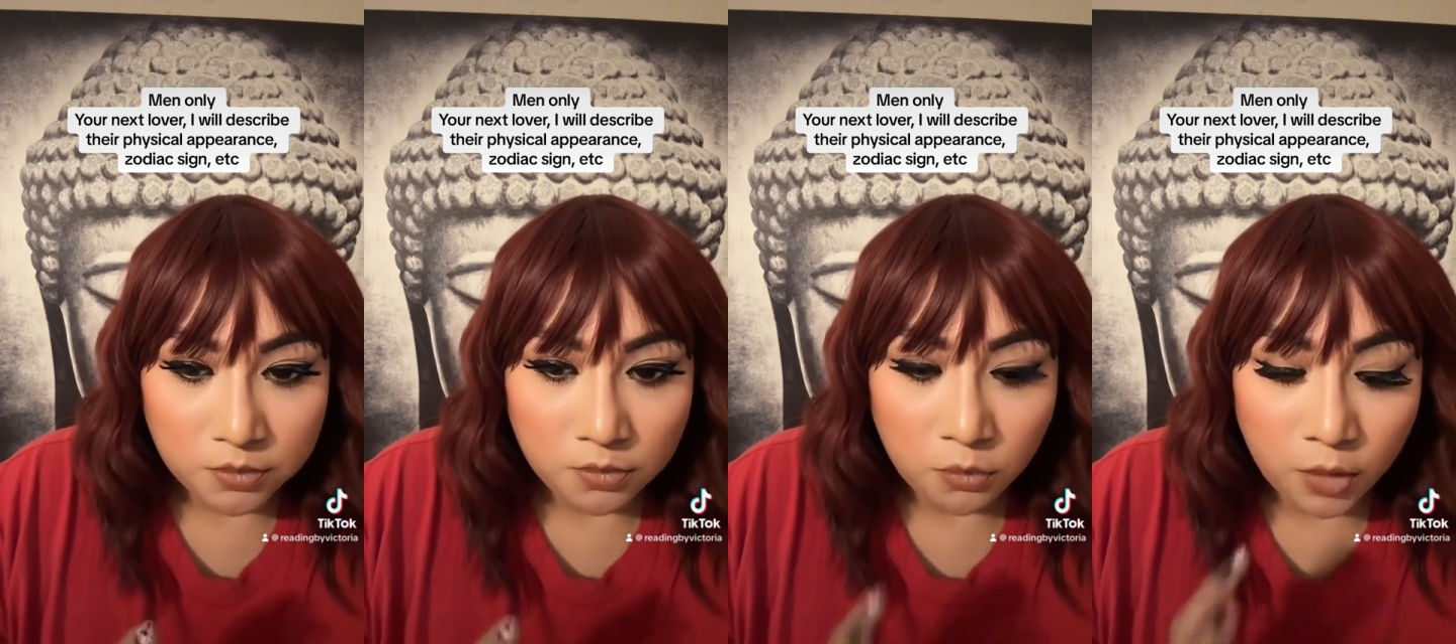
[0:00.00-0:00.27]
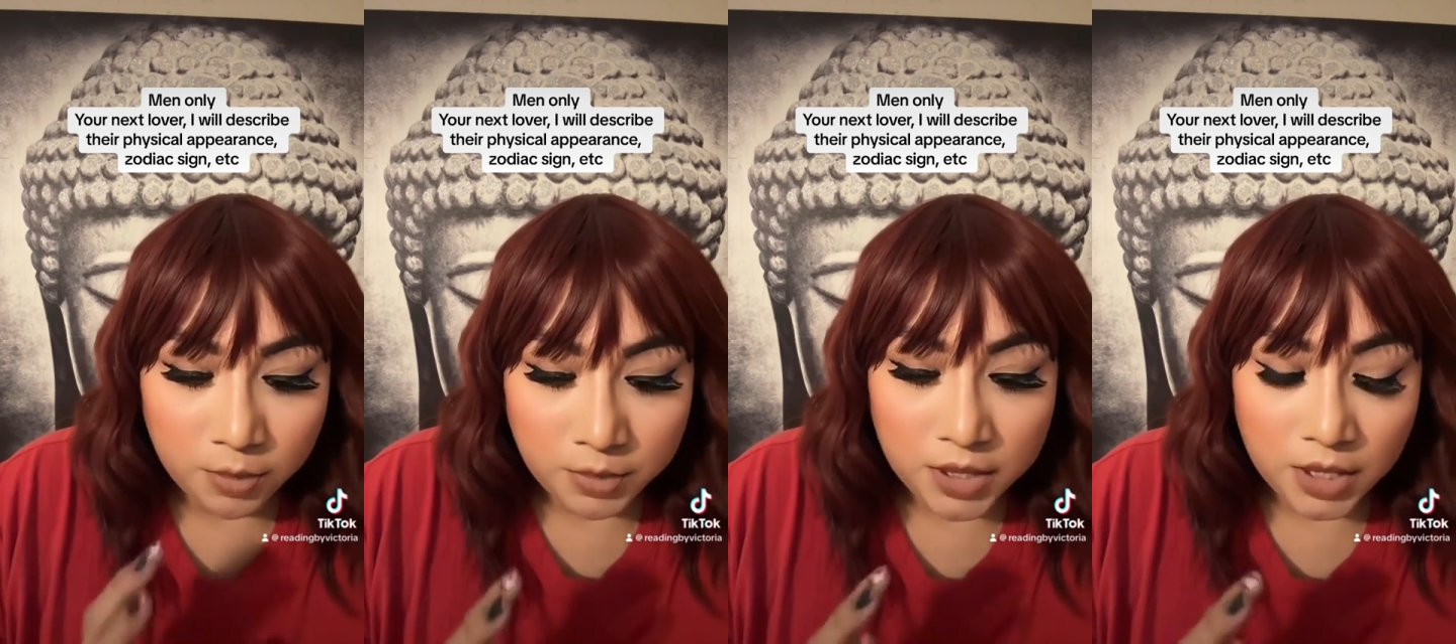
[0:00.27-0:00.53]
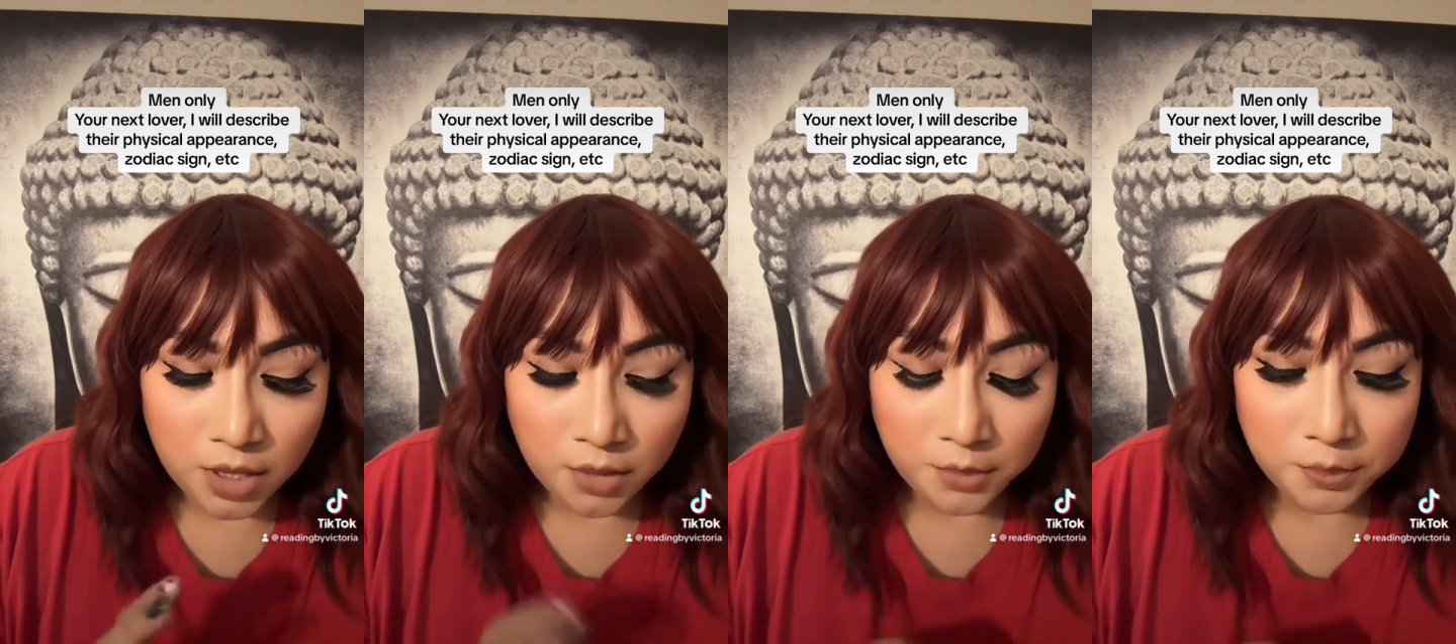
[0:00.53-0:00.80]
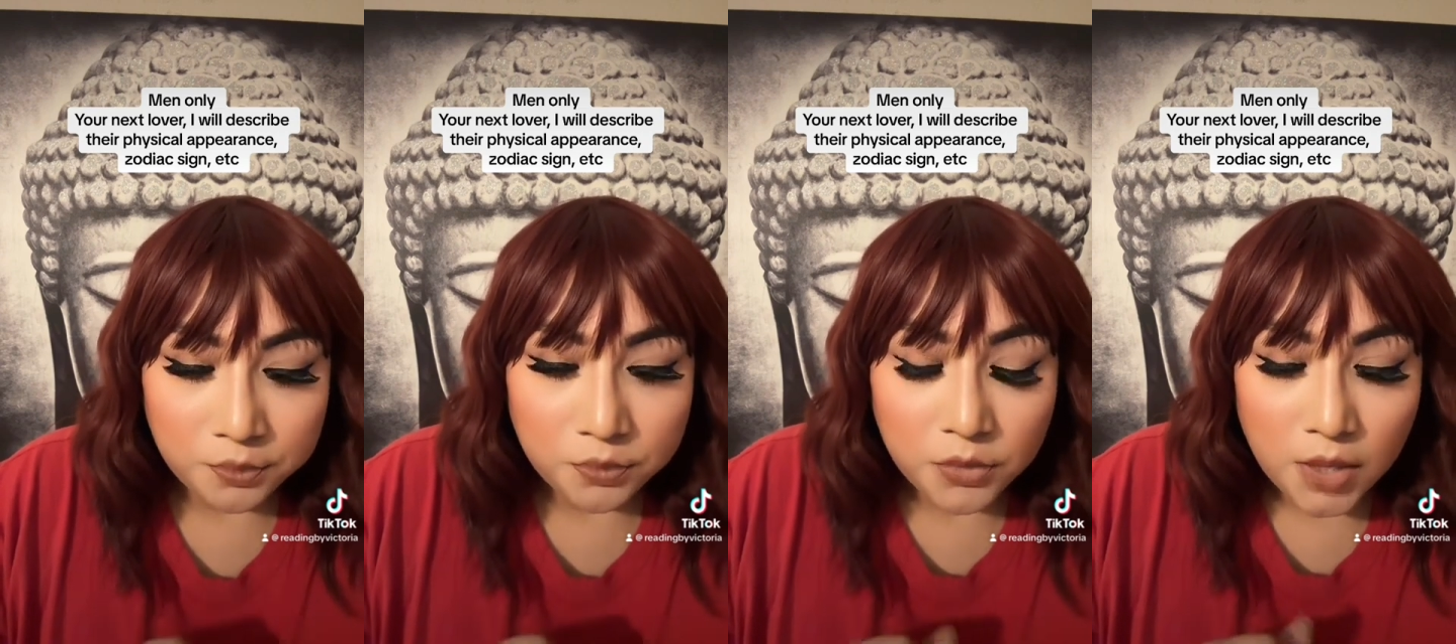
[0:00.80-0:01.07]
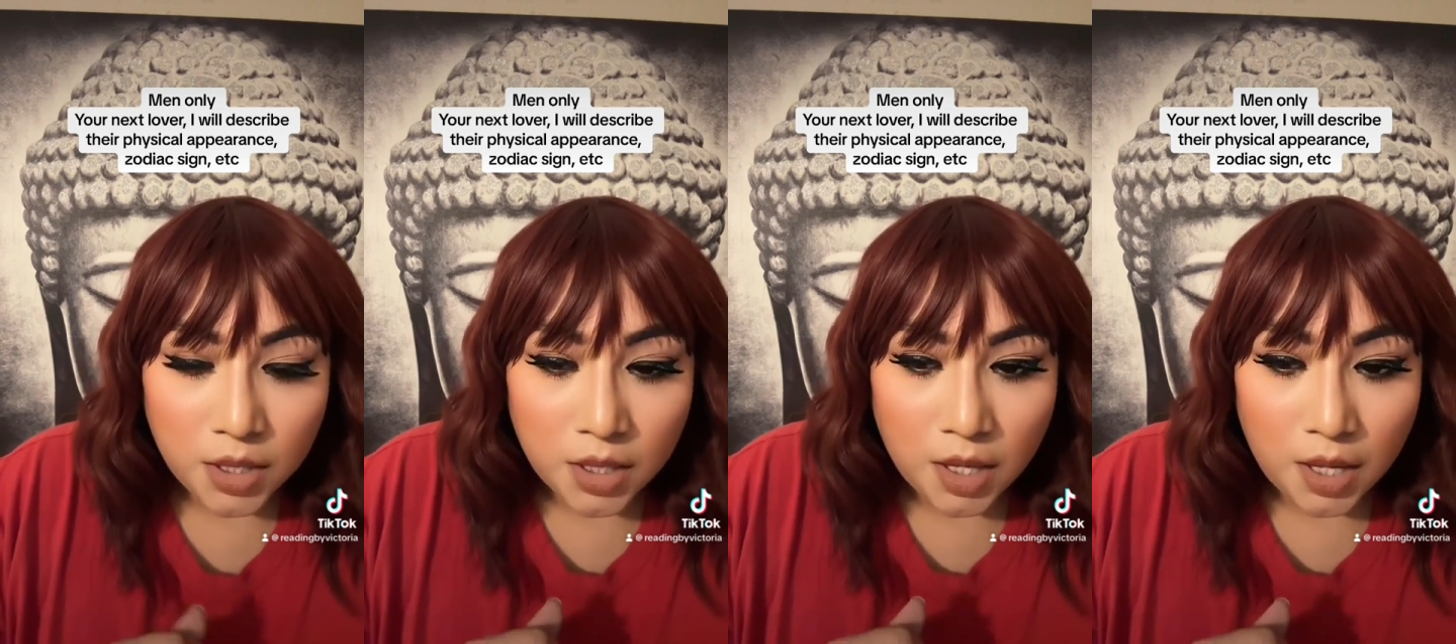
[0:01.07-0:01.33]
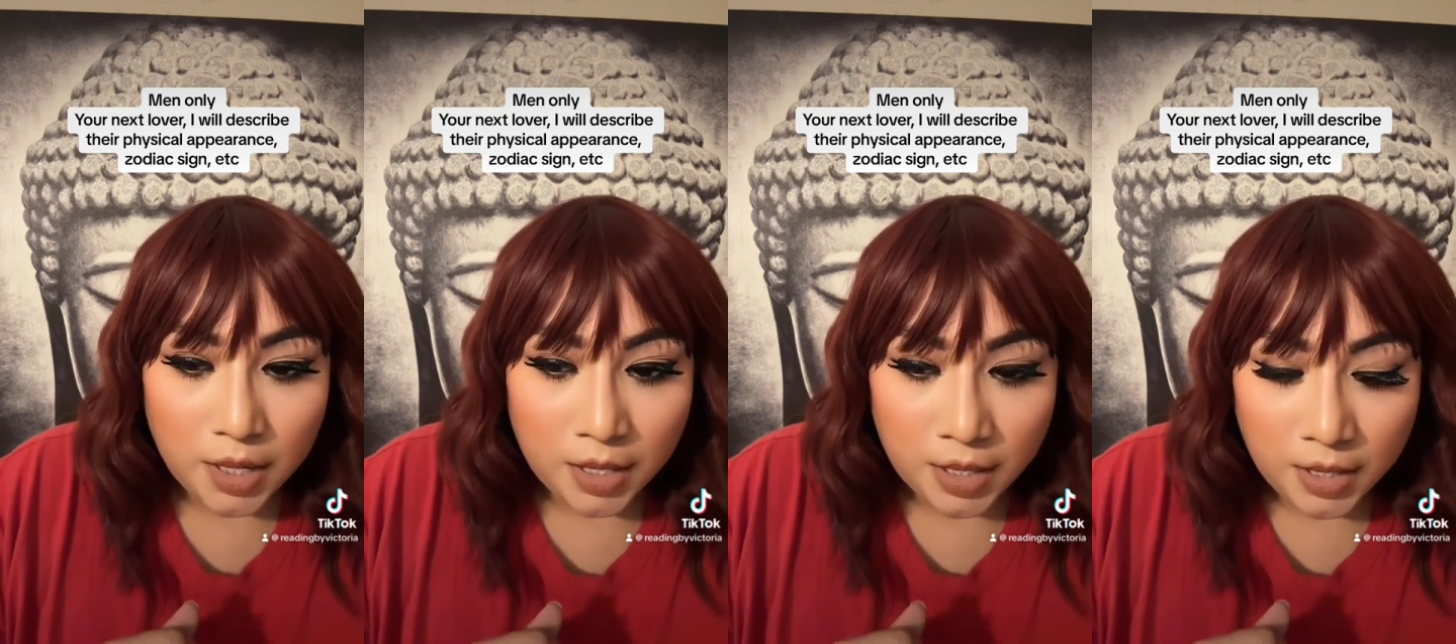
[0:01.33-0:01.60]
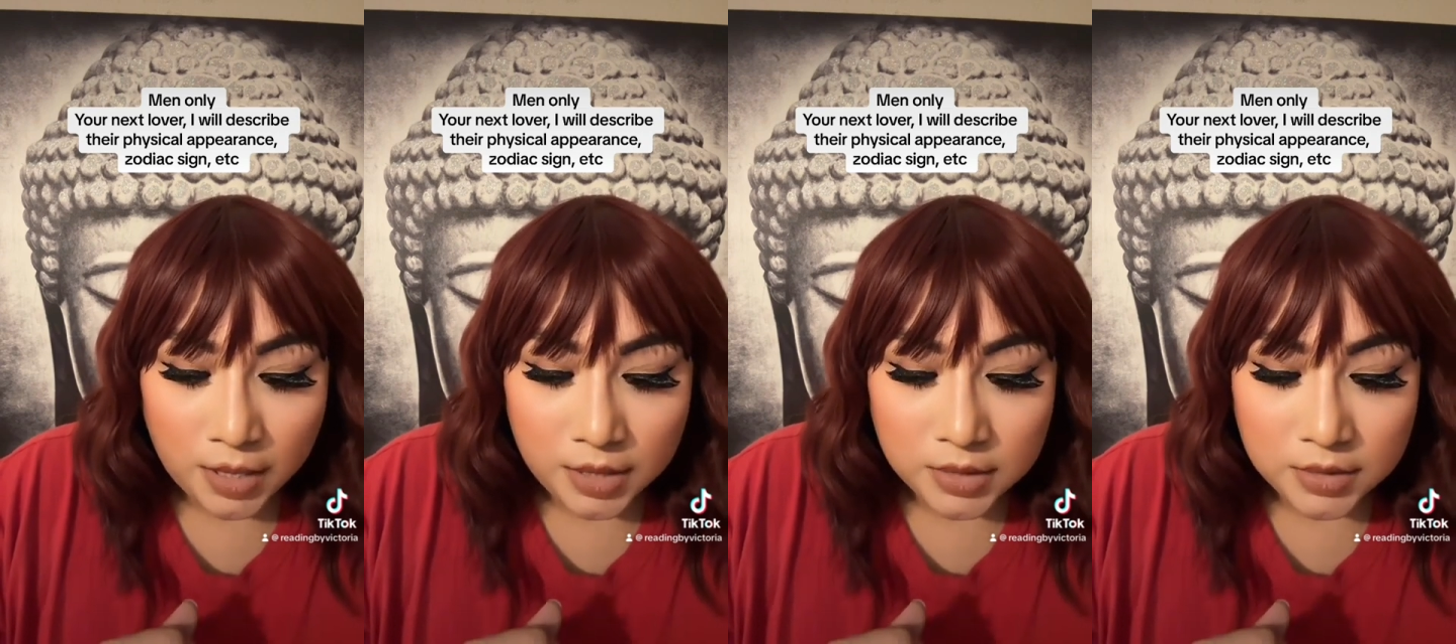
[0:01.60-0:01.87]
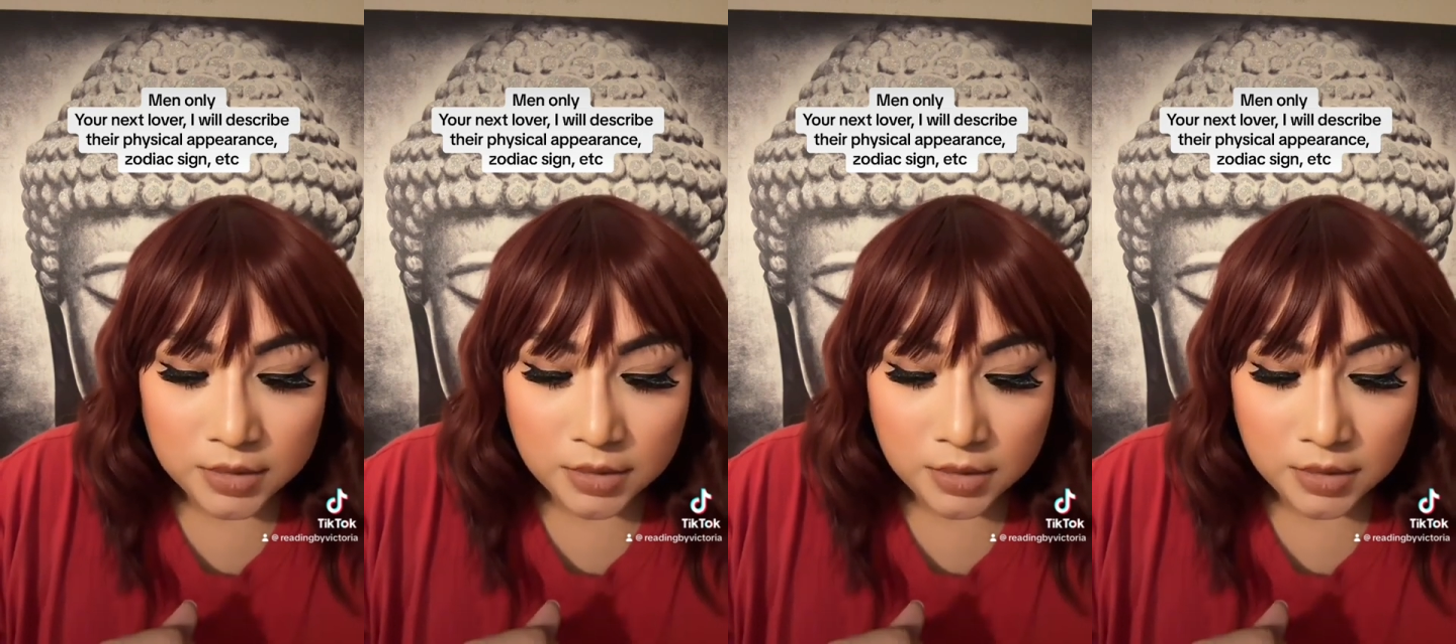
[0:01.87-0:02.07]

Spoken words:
women here. And